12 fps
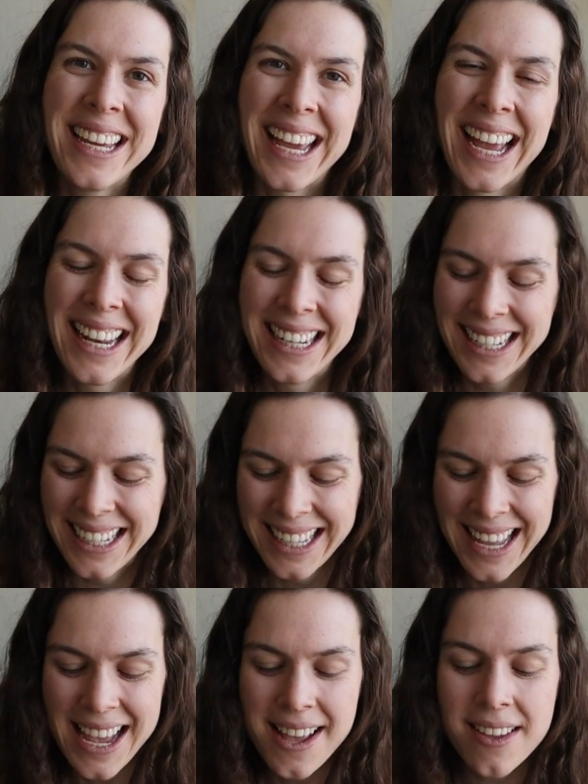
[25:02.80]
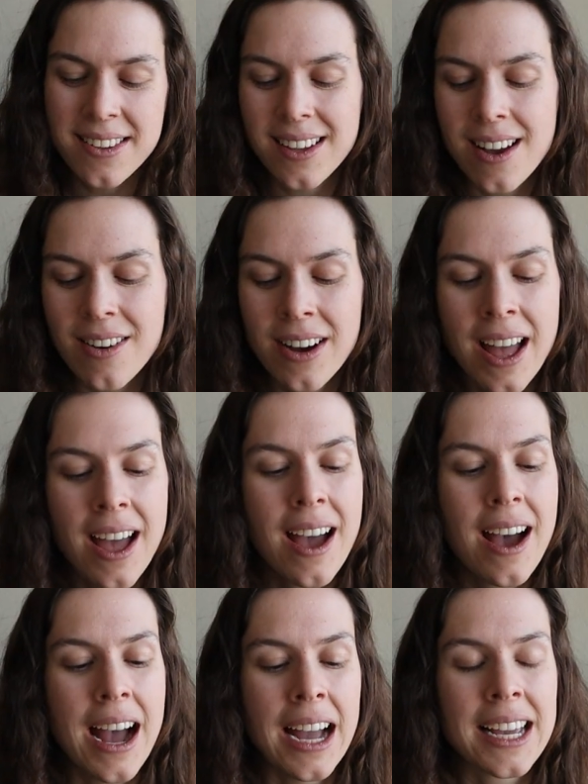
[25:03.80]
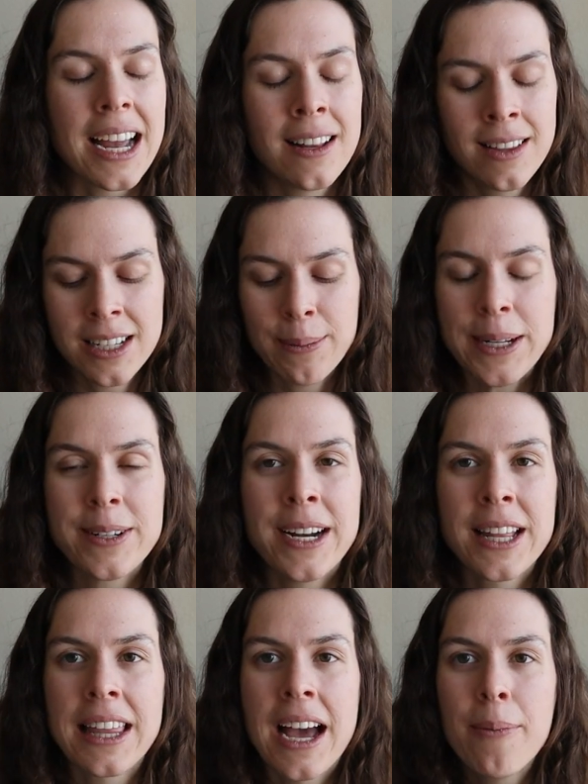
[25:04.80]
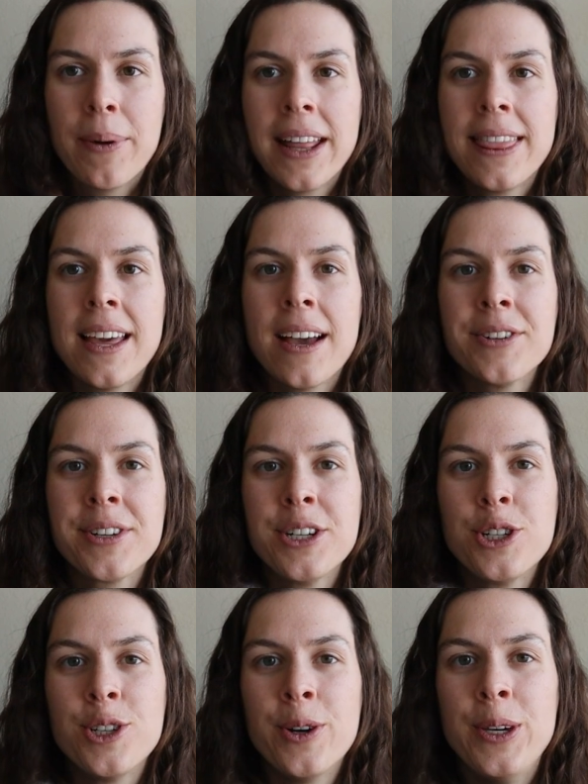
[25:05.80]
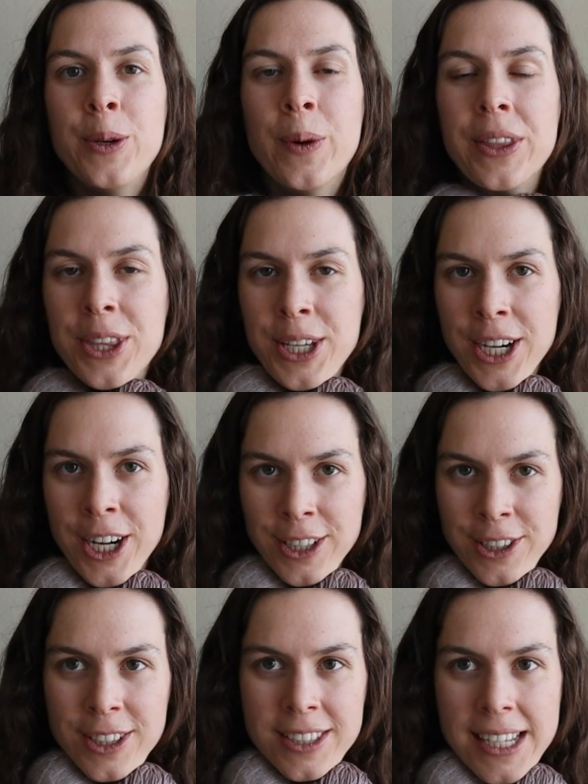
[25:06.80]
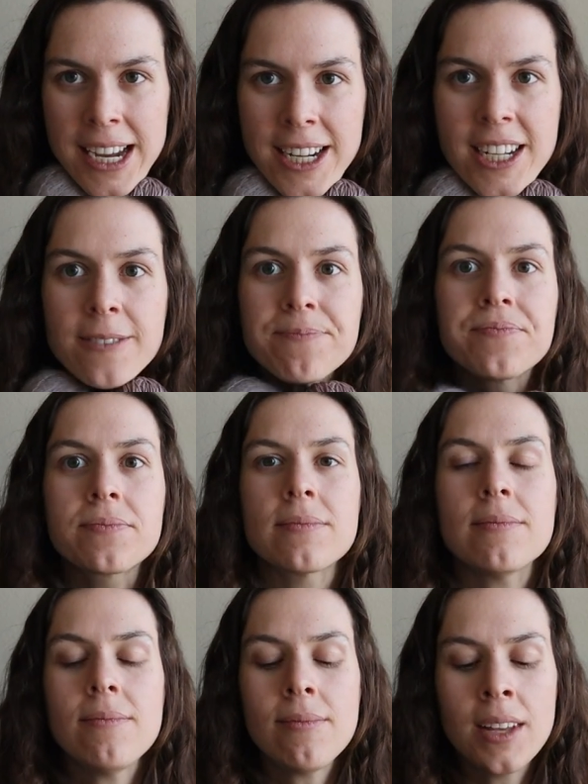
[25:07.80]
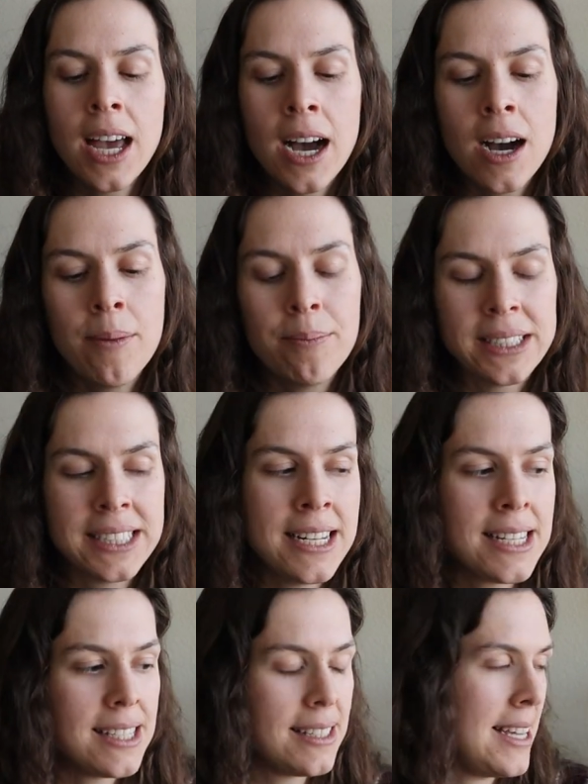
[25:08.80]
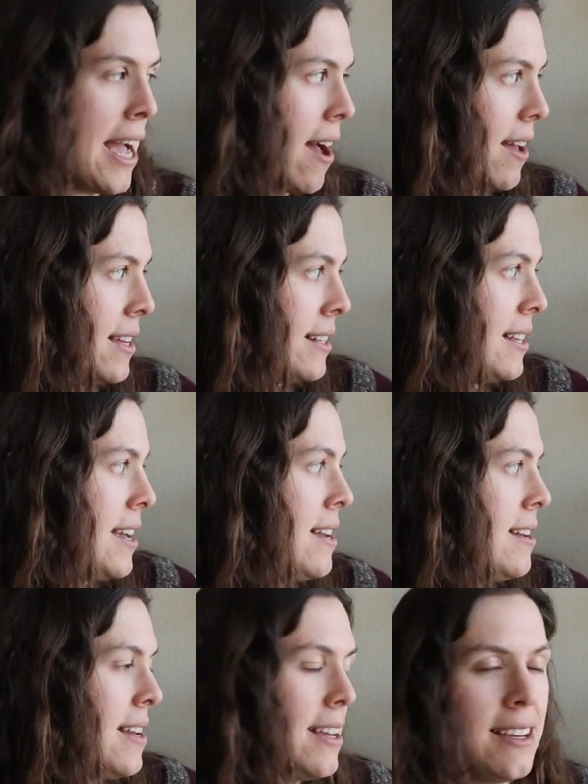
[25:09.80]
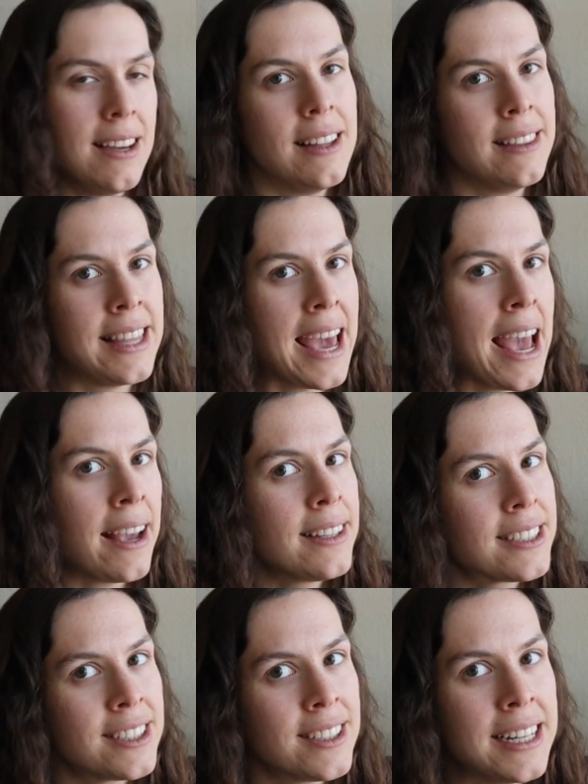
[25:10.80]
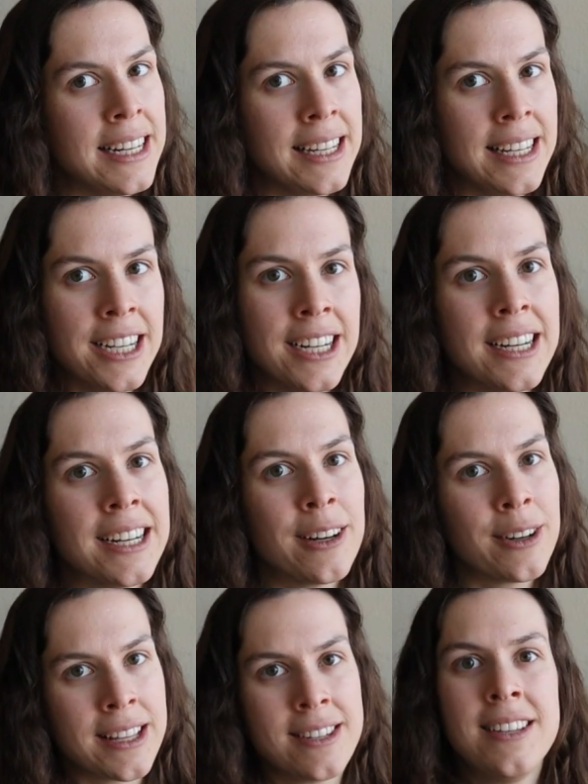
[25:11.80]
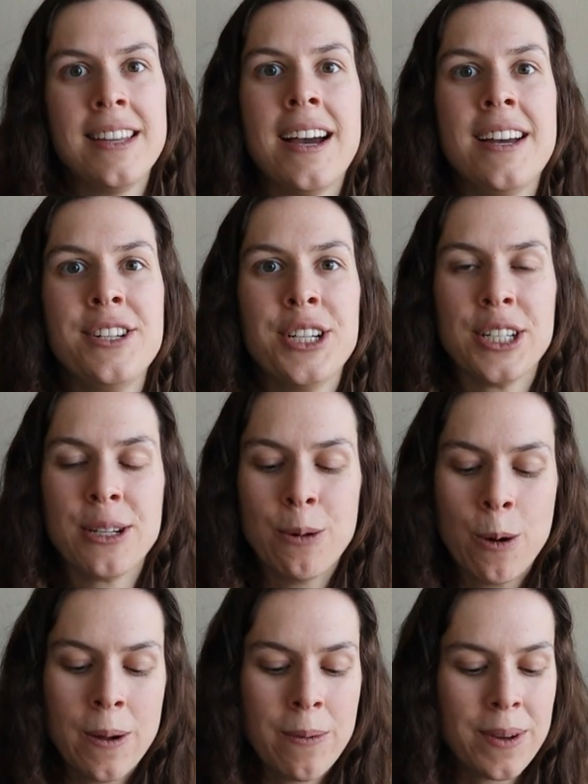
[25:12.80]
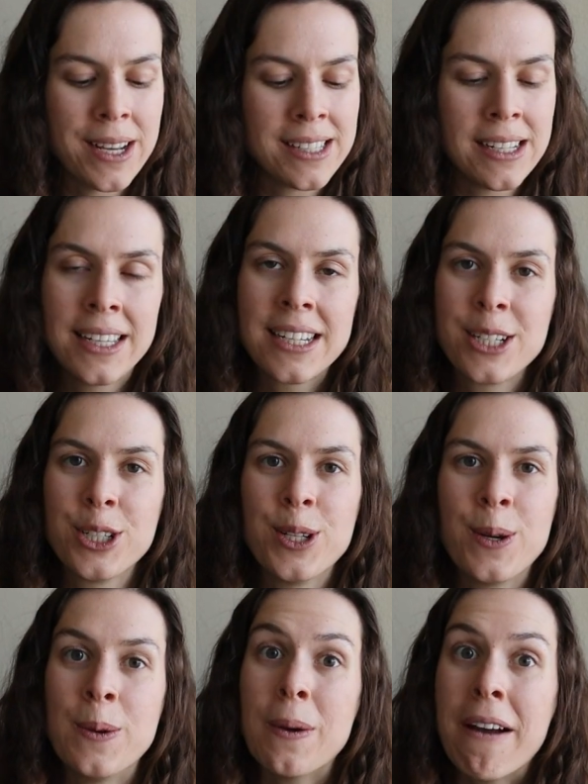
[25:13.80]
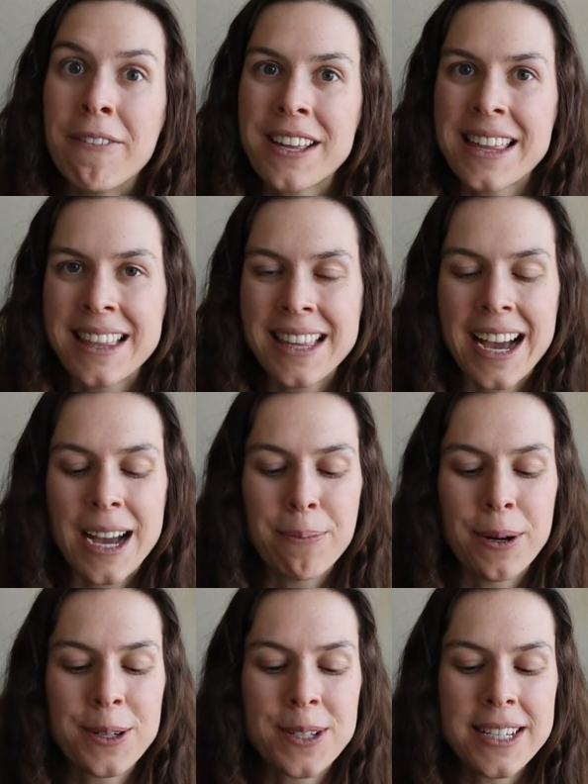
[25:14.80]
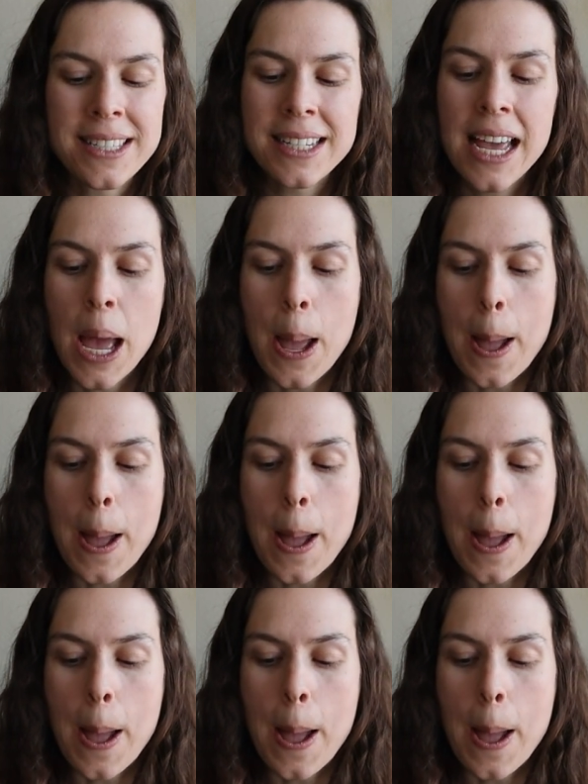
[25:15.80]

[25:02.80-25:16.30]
again. so I kind of lost my train of thought, but I think I was going to show you what the yarn looks like. Um, but since, yeah, it's in, the hanks are in here, and I'll get to that in just a moment because I'd like to show you everything that I purchased.